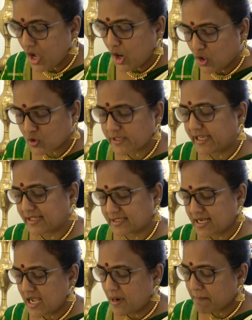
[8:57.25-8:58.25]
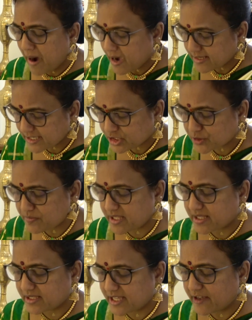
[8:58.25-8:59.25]
O king,
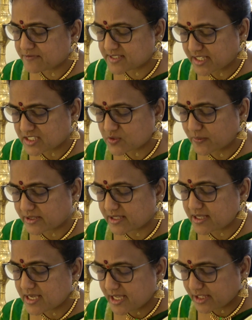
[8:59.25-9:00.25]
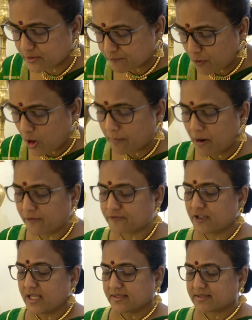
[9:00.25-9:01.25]
Mahalakshmi gave Saraswati in the form of
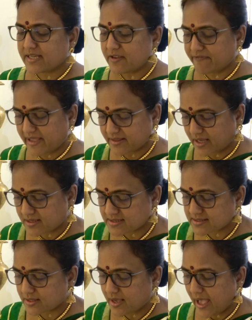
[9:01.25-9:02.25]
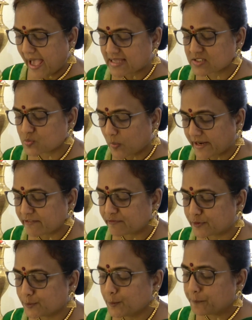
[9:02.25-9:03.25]
three Vedas as wife
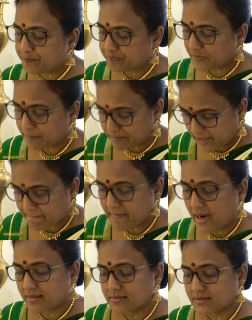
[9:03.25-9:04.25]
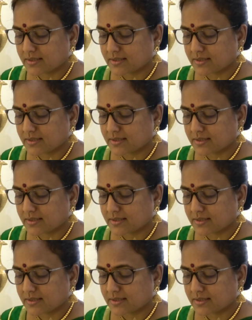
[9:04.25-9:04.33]
to Brahma,